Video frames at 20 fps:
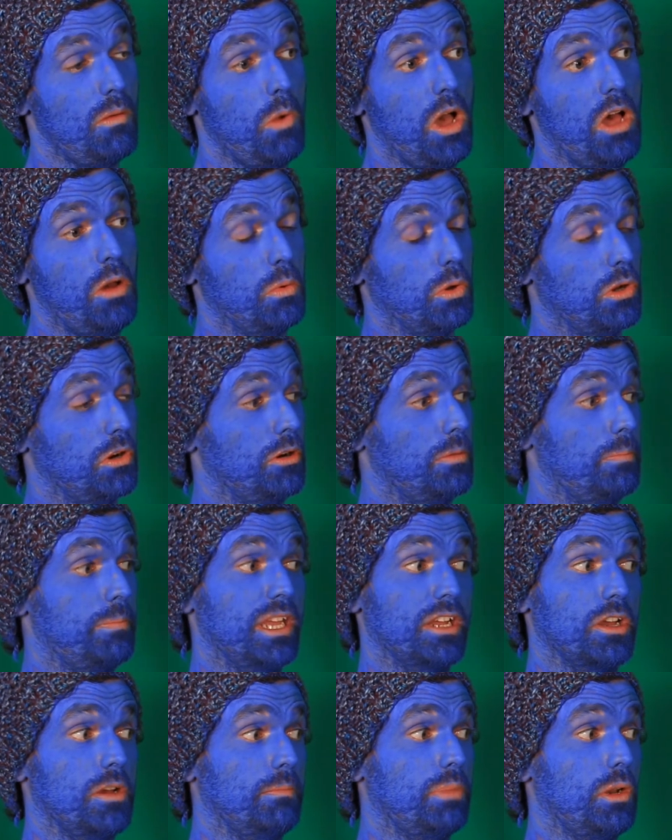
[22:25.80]
Well, we're
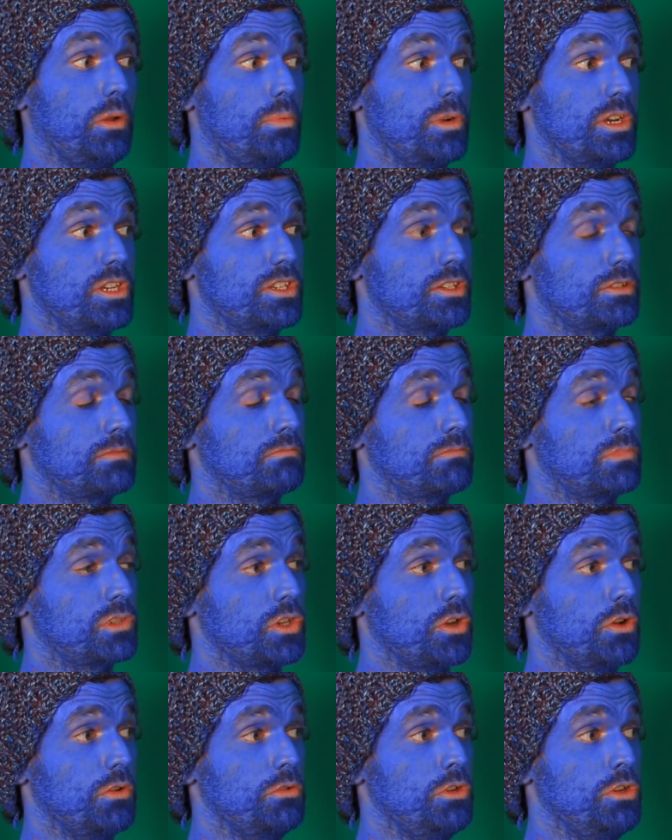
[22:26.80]
big on blueberries,
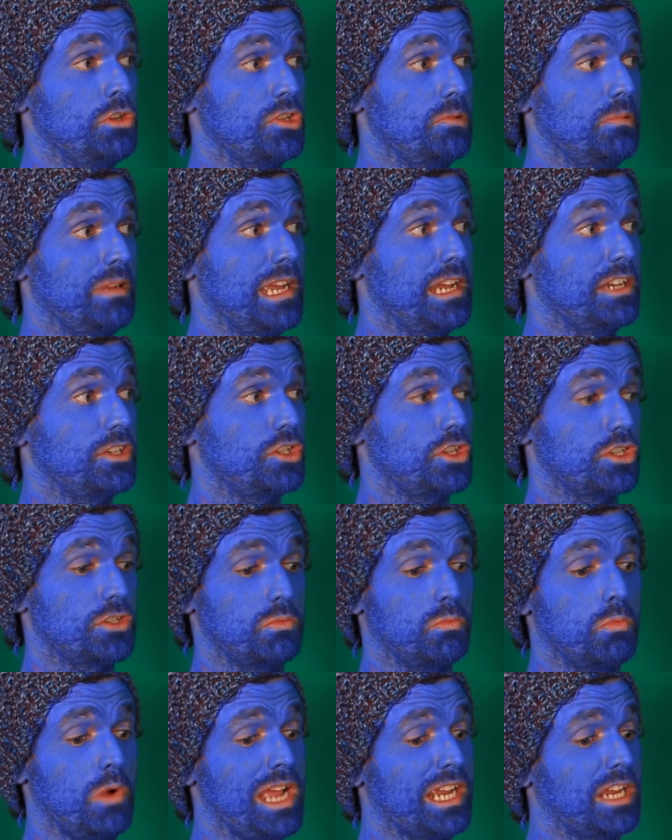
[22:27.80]
so usually I'd
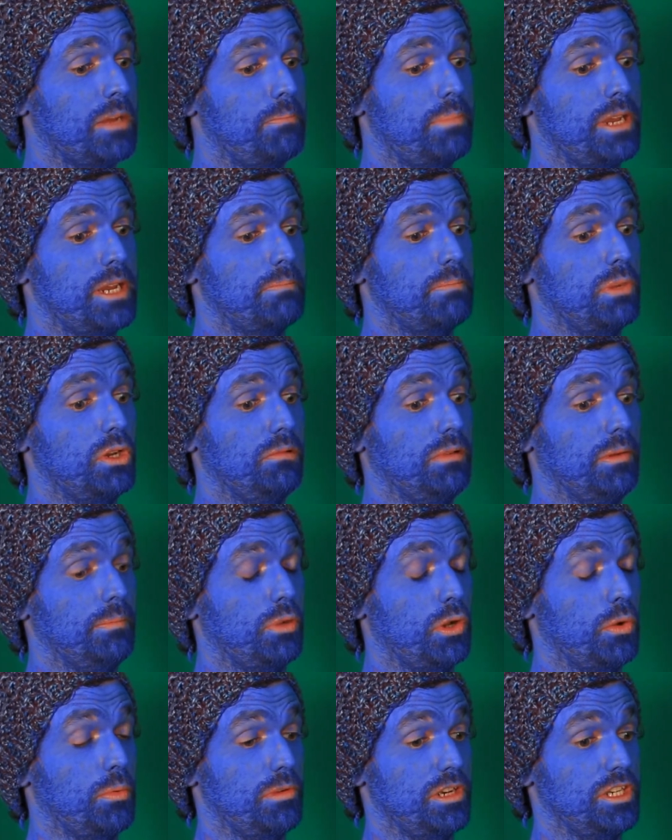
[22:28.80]
just whack a big bowl of
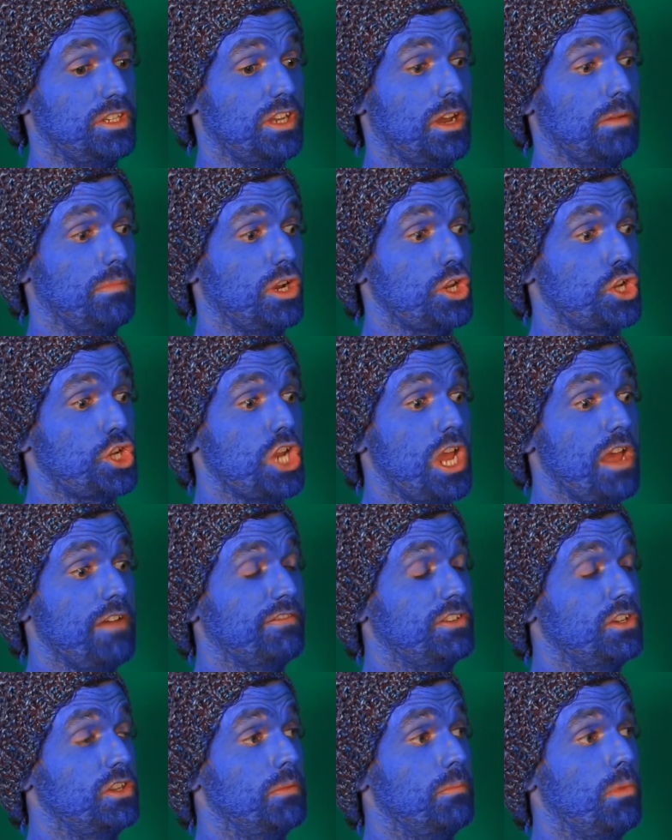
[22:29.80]
blueberries down my
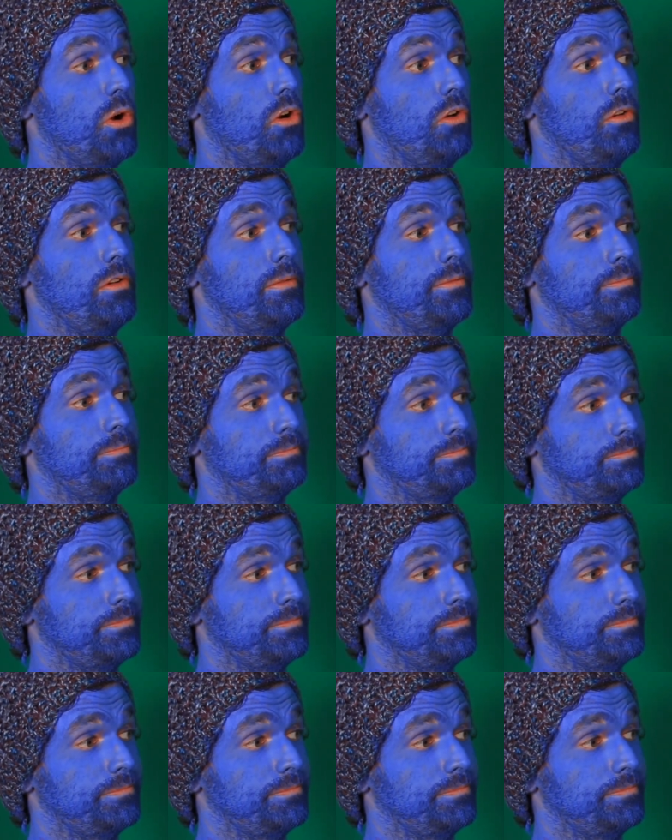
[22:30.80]
shaft in the morn.